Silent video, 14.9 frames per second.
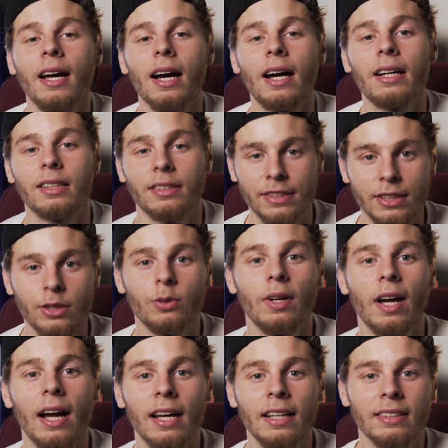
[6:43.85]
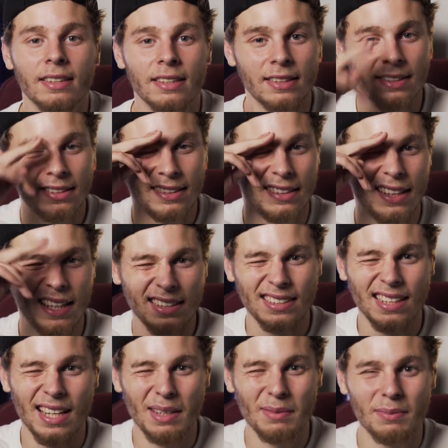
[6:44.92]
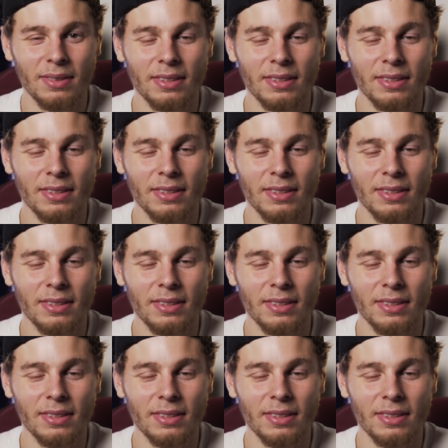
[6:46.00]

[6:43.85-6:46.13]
and I'll see you guys next time.